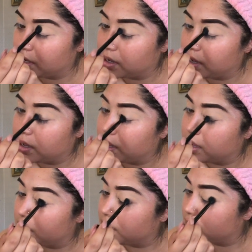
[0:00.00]
by
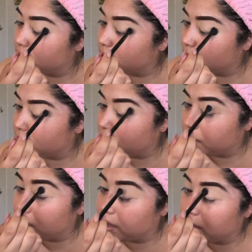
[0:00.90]
Makeup
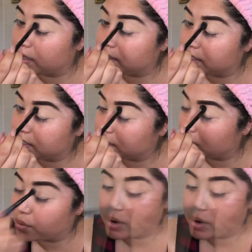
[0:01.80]
Geek. I believe it's Peaches